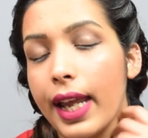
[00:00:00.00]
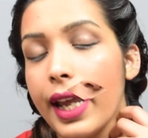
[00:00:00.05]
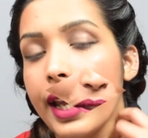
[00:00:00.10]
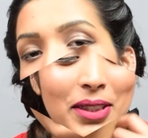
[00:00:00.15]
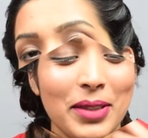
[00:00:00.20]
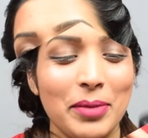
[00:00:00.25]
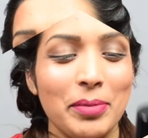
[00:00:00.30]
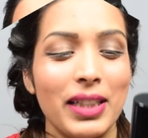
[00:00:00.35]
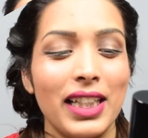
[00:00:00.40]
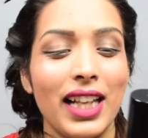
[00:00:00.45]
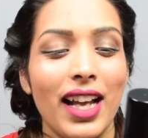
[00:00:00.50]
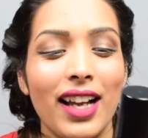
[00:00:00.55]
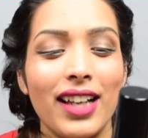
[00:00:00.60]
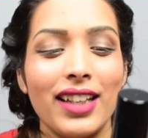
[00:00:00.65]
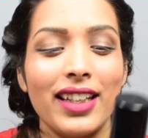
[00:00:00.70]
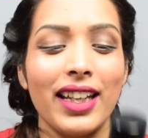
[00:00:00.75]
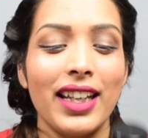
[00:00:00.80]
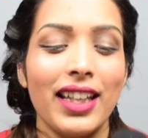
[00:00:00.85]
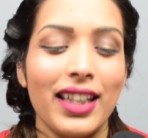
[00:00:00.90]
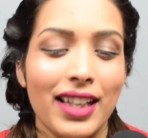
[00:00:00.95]
So the
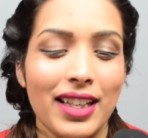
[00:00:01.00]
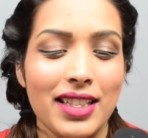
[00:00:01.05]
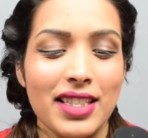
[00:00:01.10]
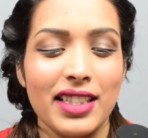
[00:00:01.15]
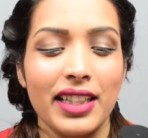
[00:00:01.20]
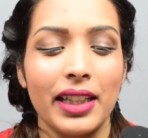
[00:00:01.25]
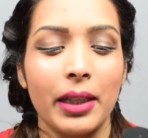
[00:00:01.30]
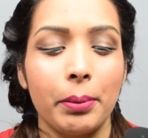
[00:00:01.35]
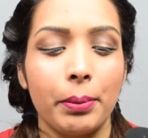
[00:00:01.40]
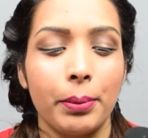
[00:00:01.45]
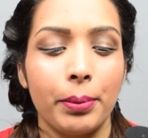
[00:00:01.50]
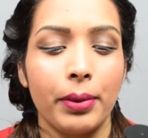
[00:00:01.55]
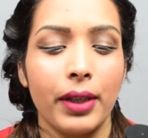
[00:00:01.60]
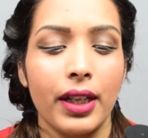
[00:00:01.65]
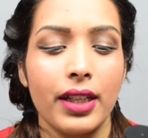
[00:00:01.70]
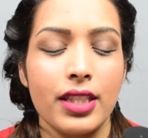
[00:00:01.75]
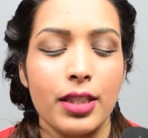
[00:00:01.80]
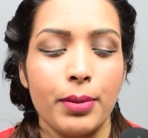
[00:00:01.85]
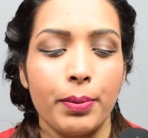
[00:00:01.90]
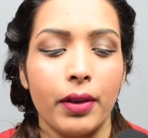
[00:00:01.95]
Milani Conceal
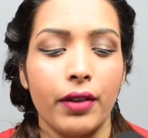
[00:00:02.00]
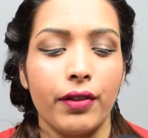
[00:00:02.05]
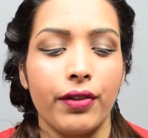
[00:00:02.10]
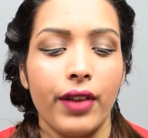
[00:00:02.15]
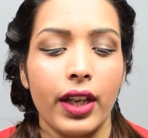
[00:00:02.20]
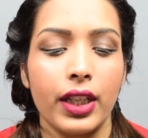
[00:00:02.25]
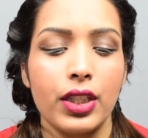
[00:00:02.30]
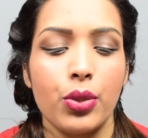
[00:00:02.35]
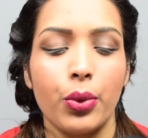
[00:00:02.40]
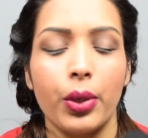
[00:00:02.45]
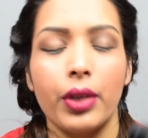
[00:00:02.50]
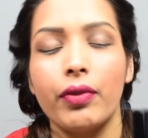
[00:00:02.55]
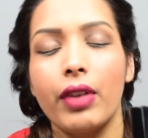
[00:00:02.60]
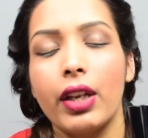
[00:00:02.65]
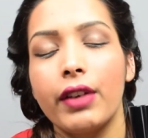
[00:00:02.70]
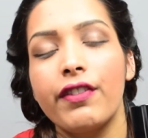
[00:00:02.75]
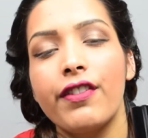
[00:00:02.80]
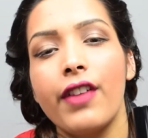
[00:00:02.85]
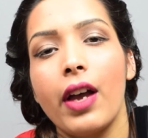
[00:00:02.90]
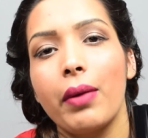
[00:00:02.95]
Perfect
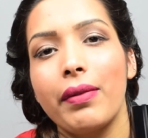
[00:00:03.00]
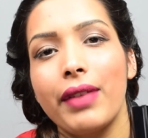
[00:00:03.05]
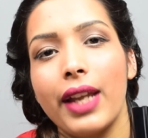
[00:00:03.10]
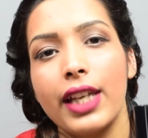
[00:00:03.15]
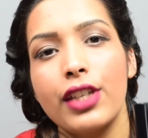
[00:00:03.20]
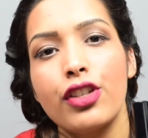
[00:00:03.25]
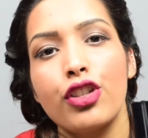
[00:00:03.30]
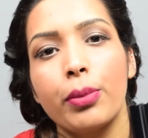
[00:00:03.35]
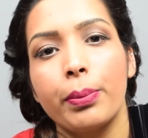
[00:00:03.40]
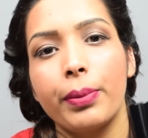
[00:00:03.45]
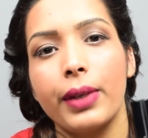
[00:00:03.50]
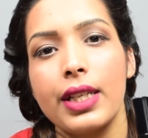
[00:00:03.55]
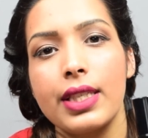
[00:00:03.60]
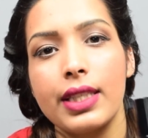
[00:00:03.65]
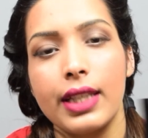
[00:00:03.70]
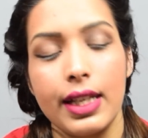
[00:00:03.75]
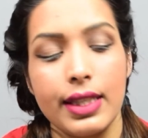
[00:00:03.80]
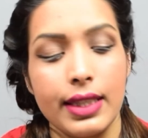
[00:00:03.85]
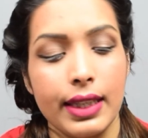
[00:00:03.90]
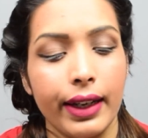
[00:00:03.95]
2-in-1 Foundation Plus
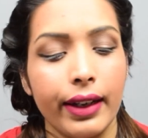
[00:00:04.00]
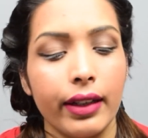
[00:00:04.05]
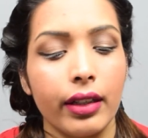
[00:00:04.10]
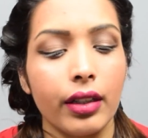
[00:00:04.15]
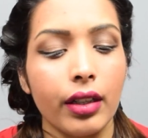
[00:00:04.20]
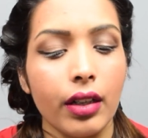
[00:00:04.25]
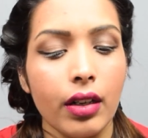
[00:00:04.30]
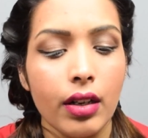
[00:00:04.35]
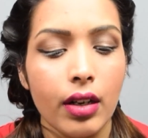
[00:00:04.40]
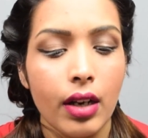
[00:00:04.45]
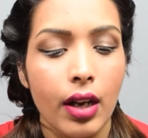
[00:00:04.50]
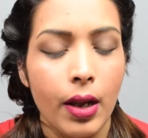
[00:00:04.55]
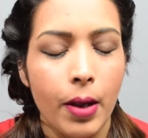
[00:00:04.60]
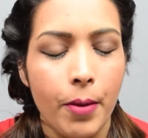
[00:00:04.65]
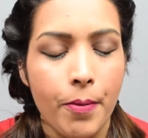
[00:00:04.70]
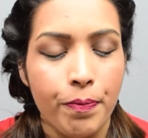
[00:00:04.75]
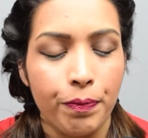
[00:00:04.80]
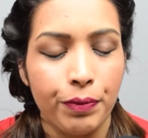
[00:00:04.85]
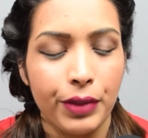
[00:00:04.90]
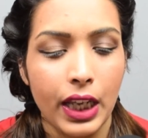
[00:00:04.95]
Concealer
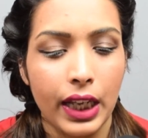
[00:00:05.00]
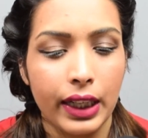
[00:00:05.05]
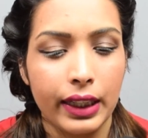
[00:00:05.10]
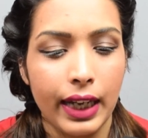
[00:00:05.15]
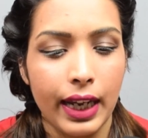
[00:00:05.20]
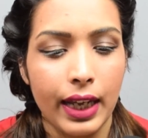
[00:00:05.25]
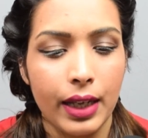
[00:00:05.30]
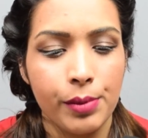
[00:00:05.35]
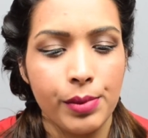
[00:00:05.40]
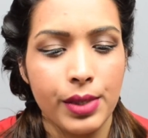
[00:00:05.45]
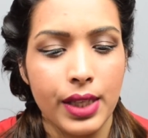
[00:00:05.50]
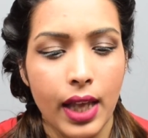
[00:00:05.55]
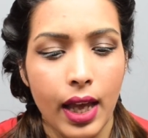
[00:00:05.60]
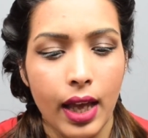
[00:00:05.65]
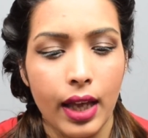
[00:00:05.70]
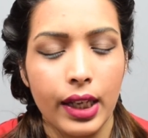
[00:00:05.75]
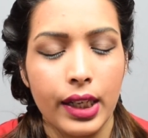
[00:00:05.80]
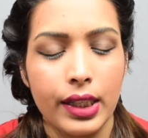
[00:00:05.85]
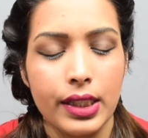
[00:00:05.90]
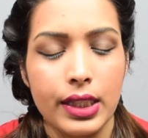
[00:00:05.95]
claims
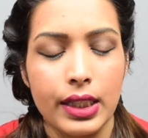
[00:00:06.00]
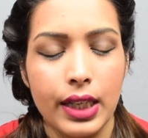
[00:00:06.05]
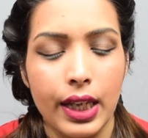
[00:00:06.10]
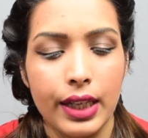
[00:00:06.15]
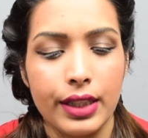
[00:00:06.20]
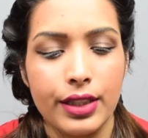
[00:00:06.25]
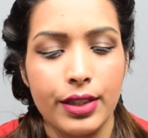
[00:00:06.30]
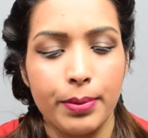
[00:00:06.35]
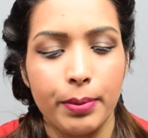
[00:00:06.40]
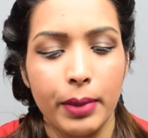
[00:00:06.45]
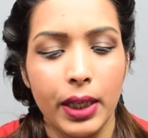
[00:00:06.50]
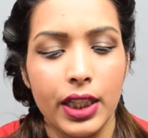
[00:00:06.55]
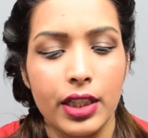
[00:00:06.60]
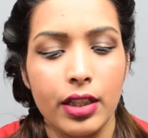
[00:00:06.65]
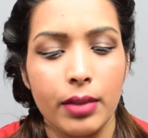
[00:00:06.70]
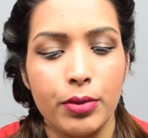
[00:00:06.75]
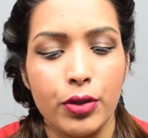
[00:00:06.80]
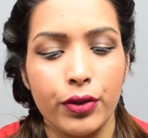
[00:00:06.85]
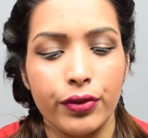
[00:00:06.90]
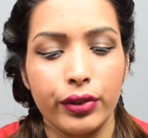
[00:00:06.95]
that it's
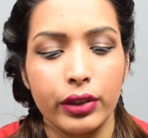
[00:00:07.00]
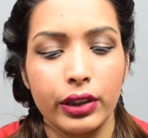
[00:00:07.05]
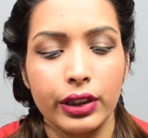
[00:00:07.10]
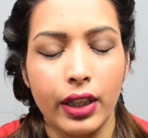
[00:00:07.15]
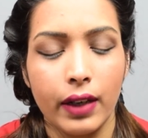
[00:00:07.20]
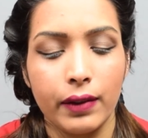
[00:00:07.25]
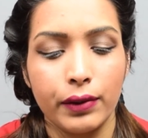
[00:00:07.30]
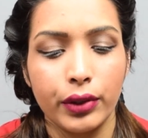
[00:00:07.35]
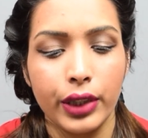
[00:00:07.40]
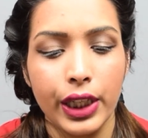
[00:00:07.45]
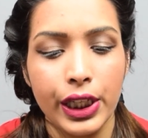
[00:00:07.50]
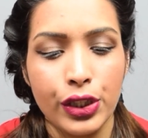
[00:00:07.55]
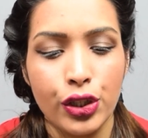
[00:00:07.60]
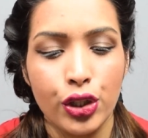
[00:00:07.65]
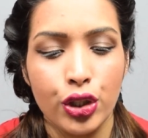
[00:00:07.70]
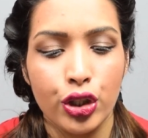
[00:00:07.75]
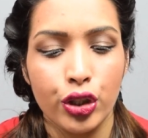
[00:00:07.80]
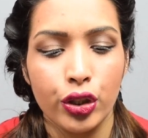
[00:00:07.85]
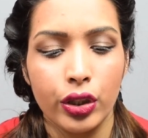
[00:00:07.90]
medium to full coverage,